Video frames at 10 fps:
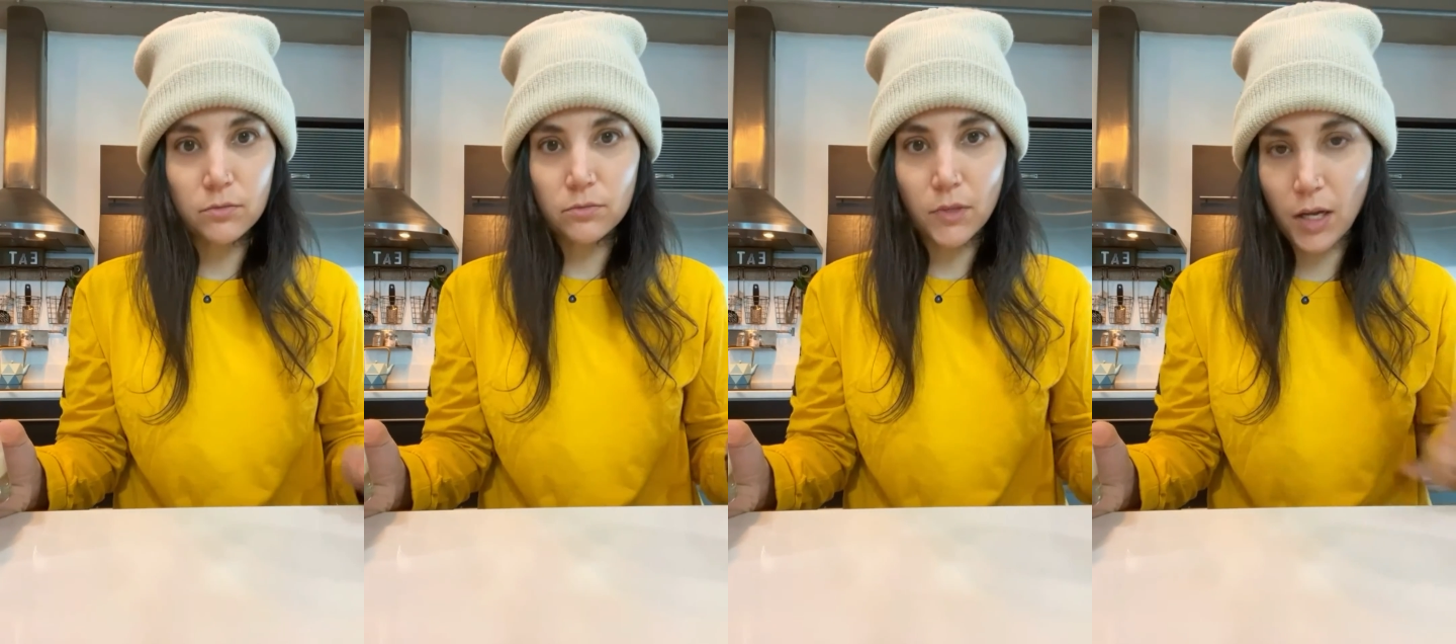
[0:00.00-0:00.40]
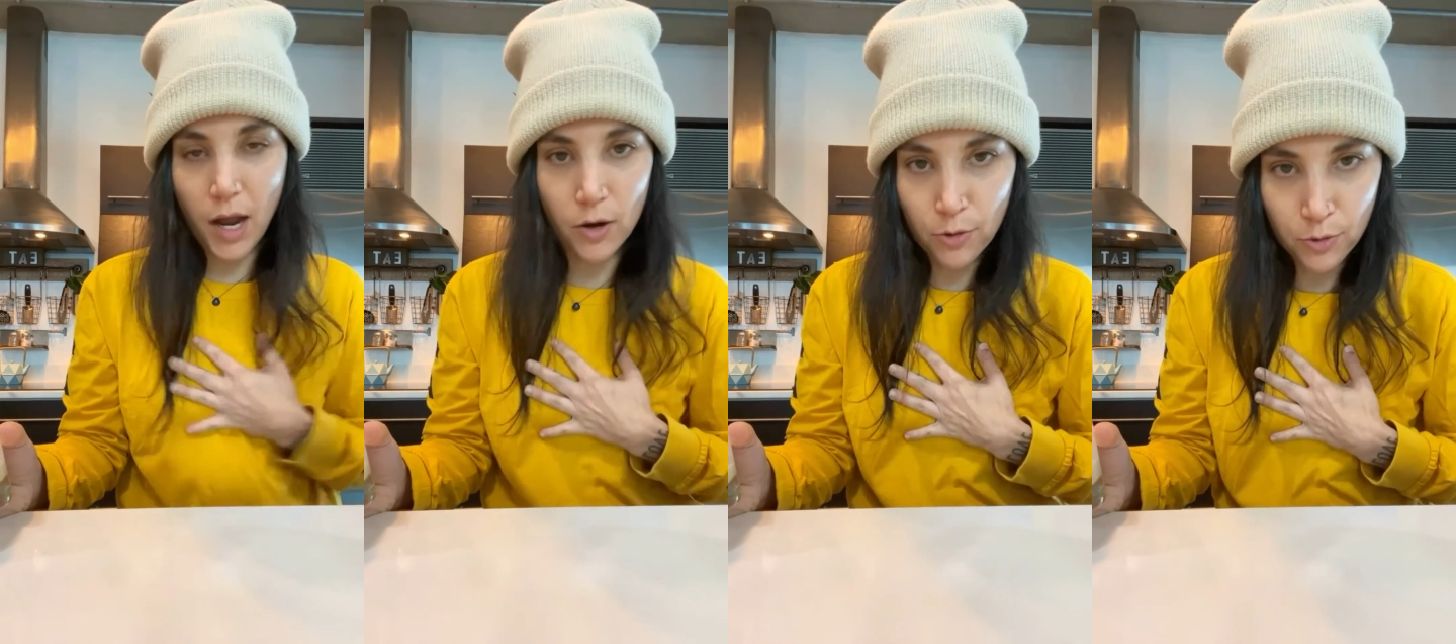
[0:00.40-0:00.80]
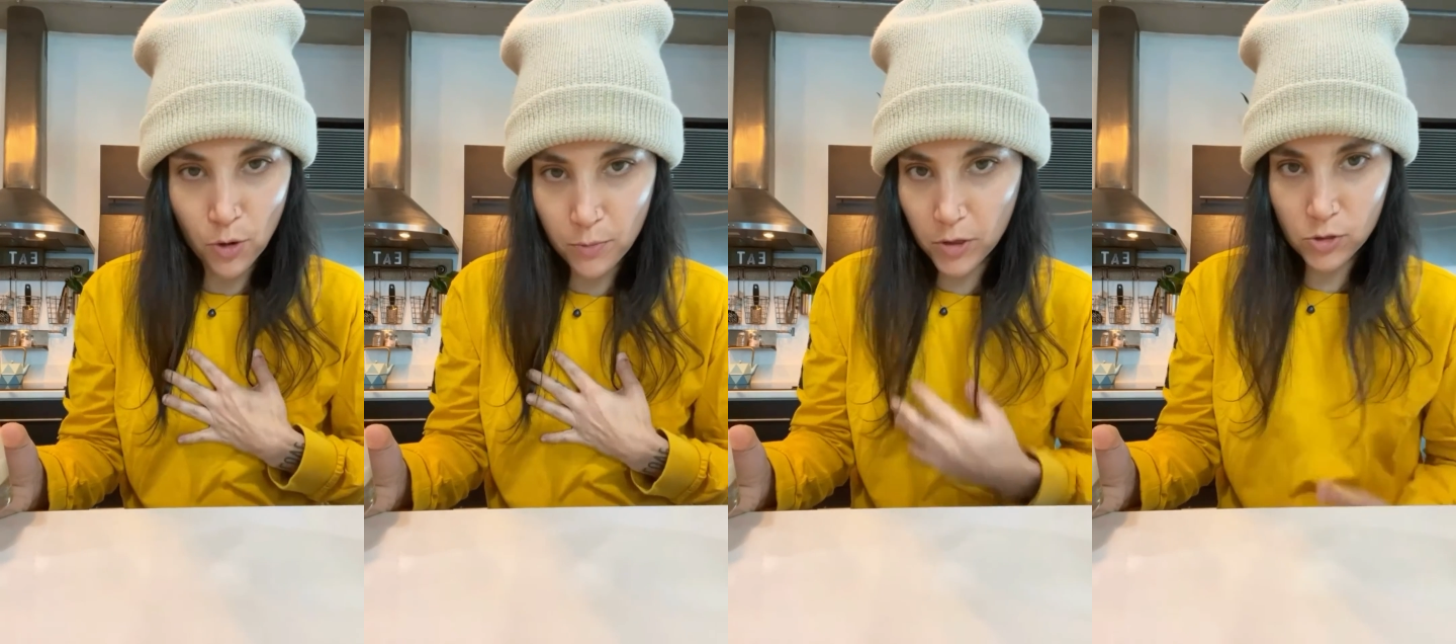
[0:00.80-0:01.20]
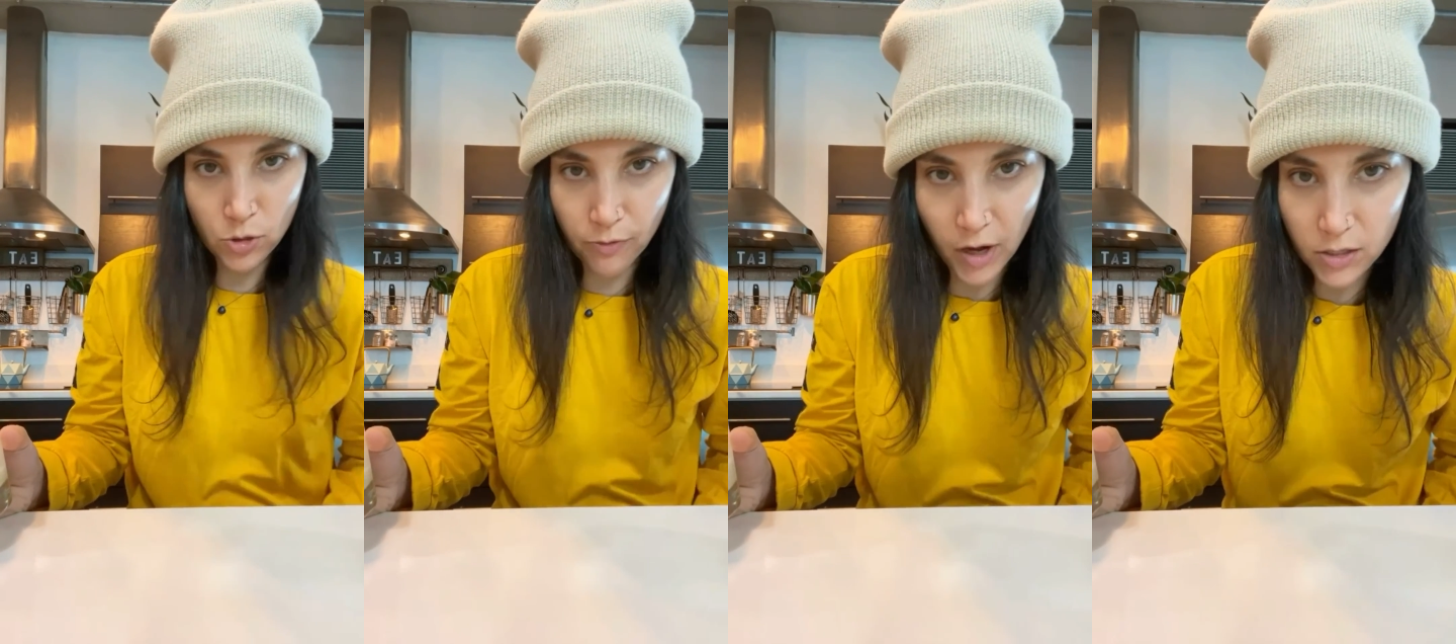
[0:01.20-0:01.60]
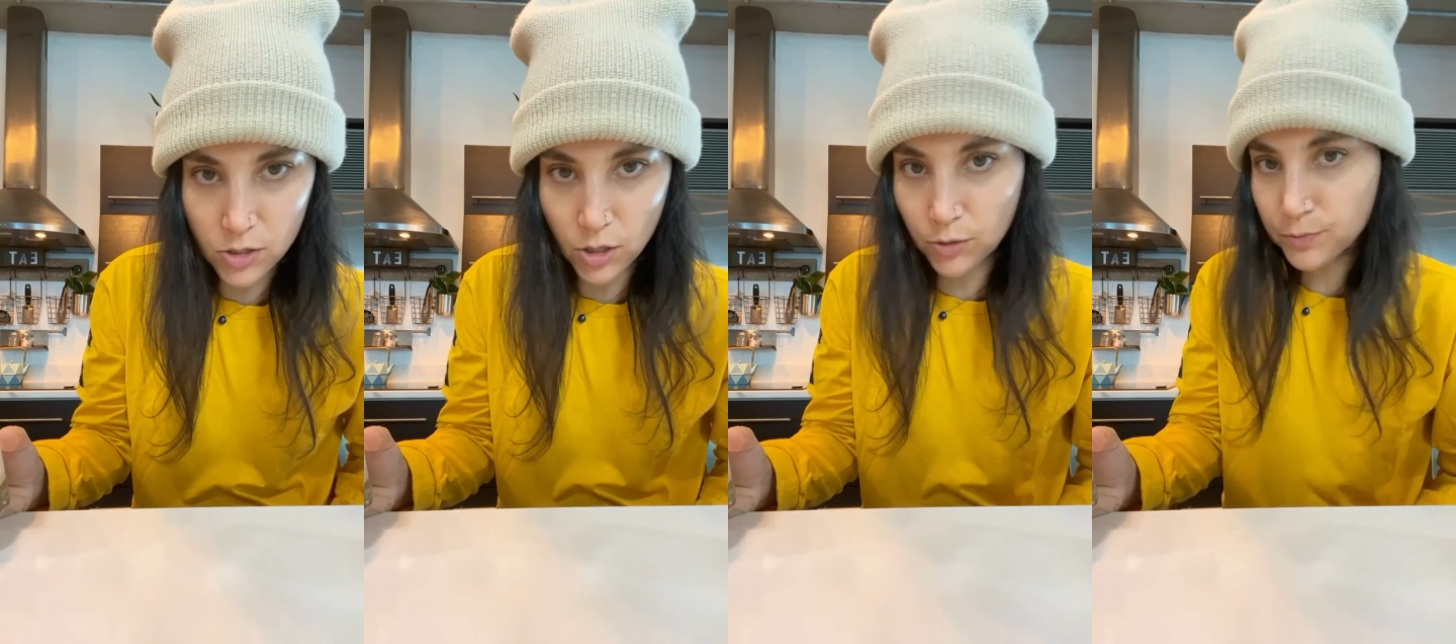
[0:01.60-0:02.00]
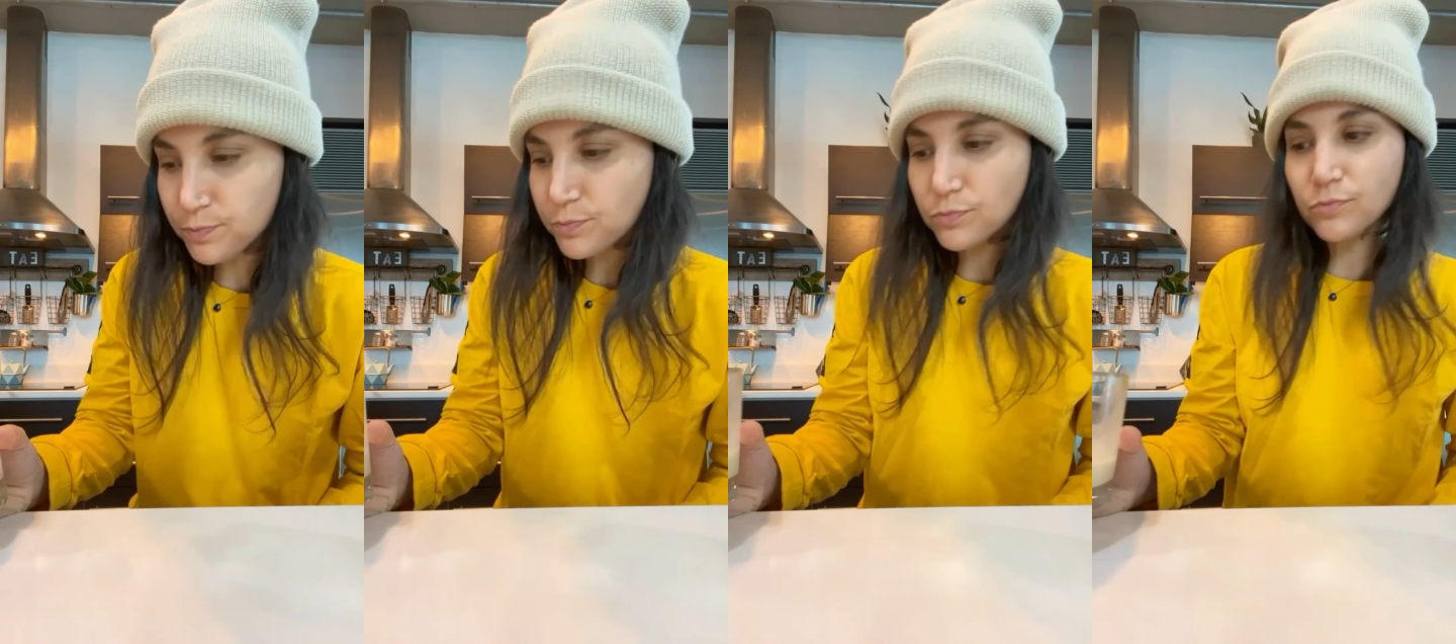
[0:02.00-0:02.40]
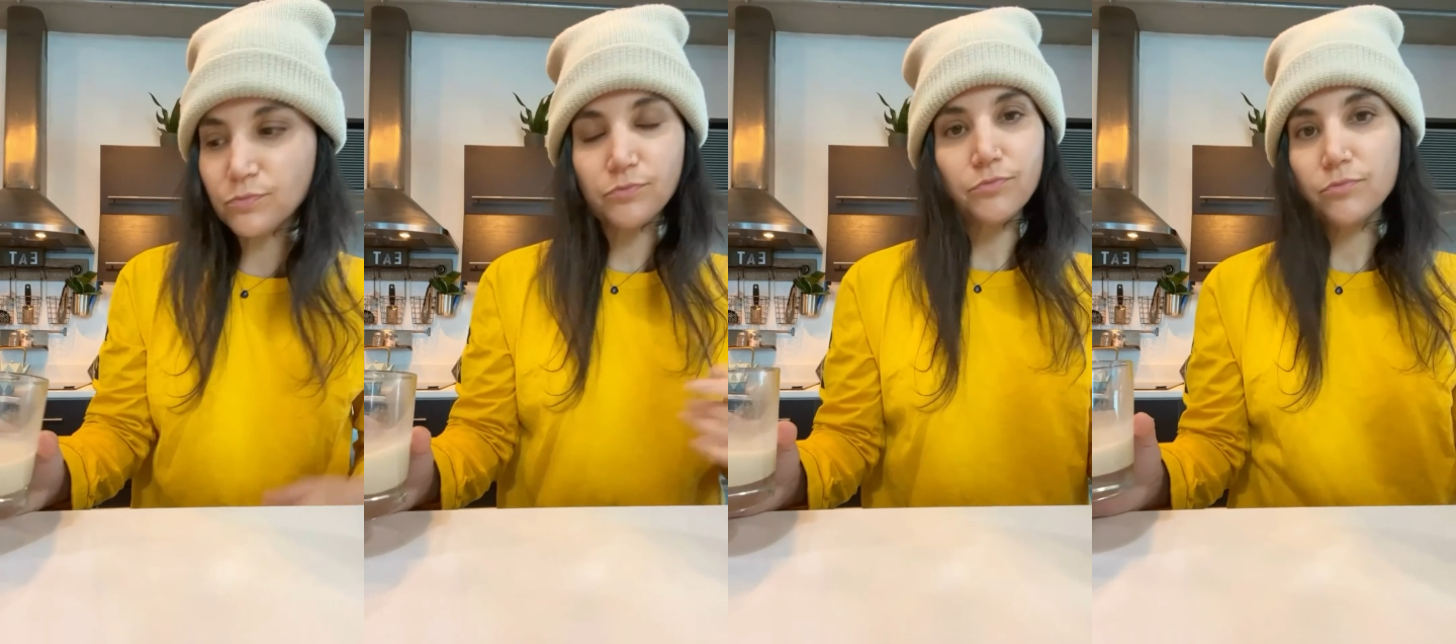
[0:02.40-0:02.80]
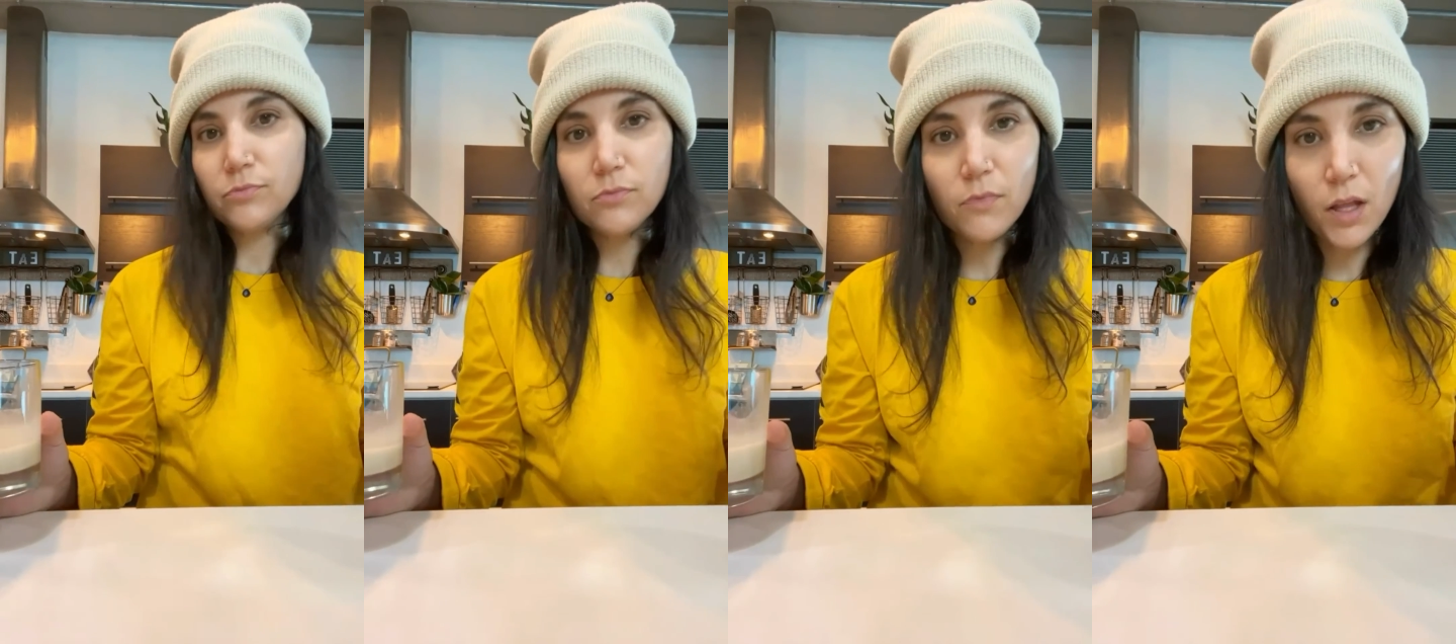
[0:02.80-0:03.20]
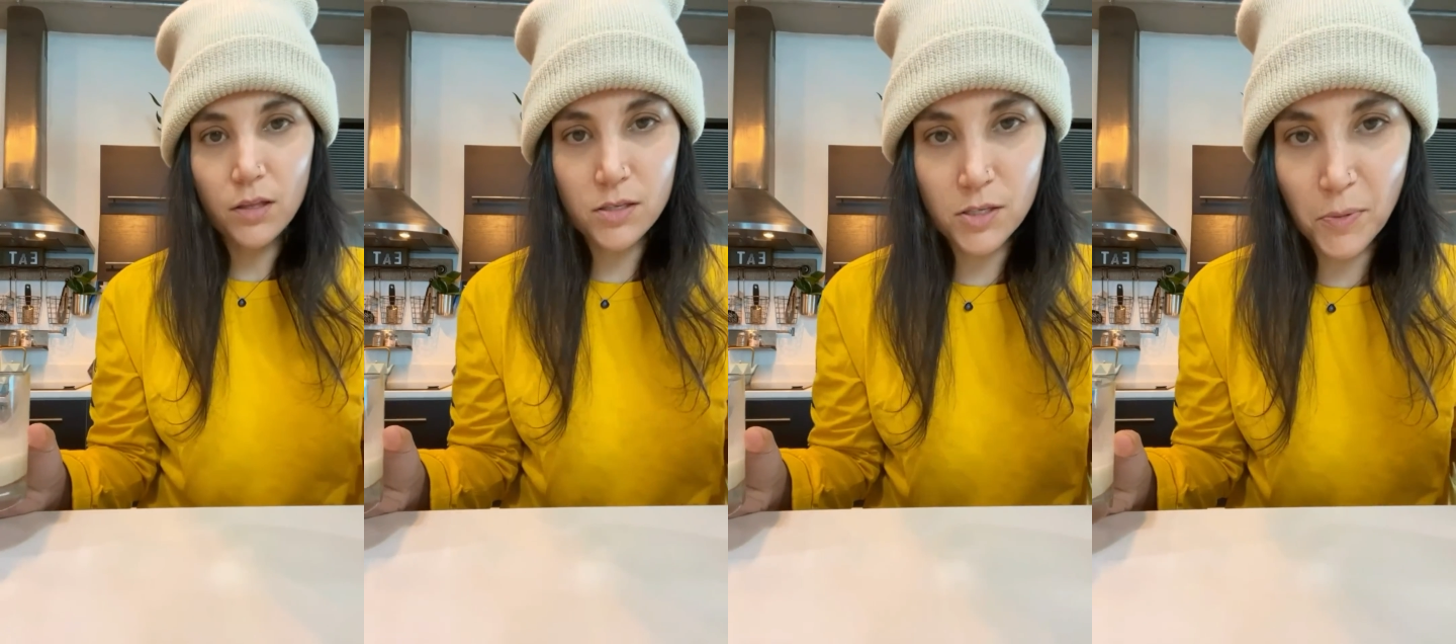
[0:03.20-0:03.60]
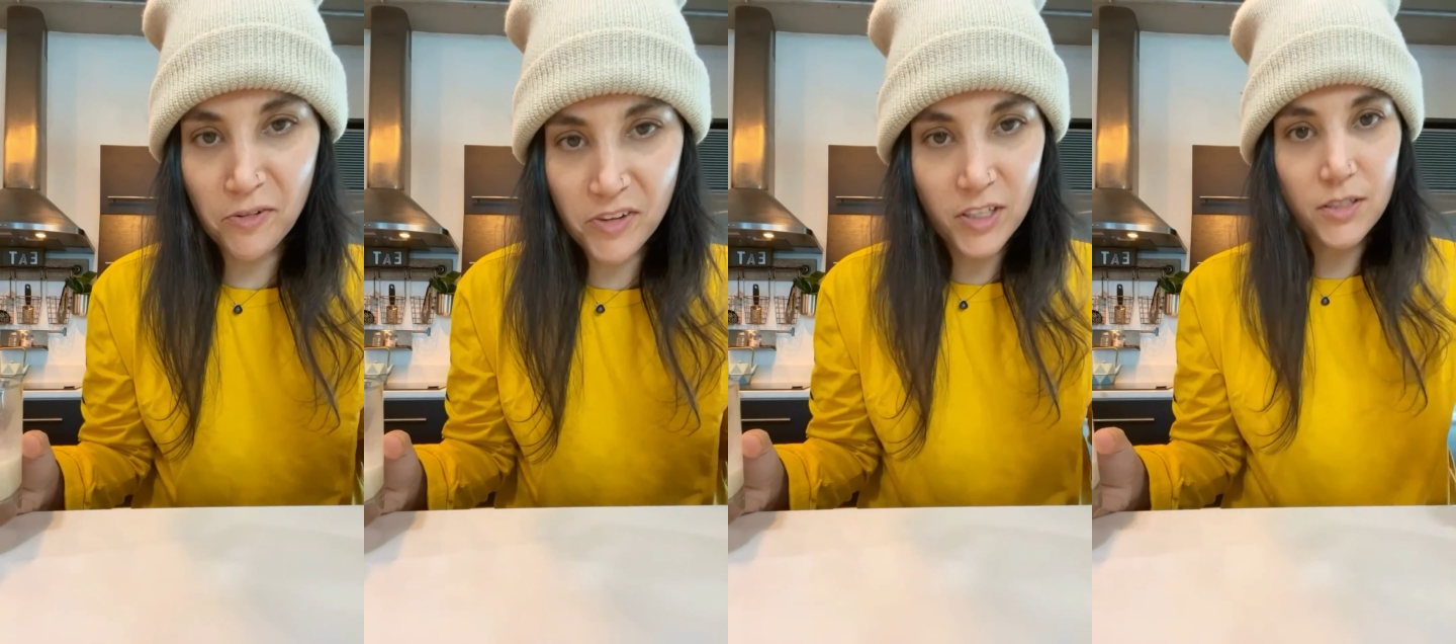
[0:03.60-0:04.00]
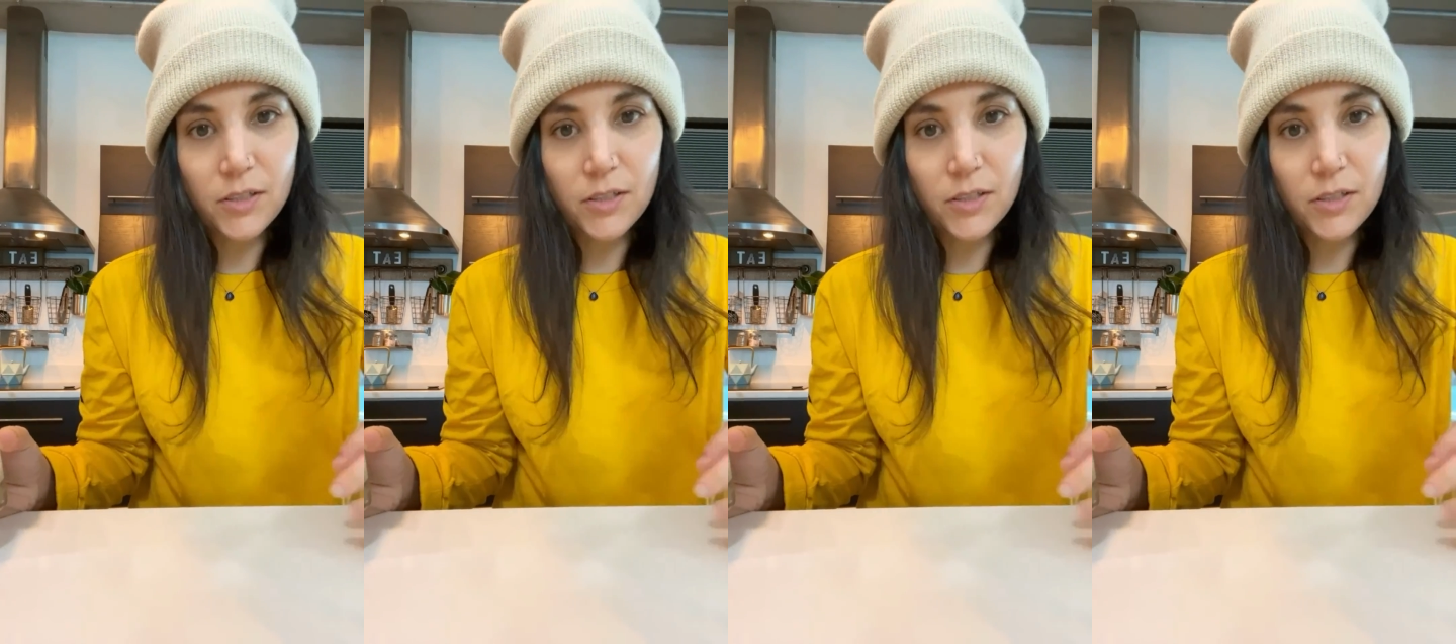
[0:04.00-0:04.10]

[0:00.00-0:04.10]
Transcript: Like, I go through oat milk so fast, so this is perfect.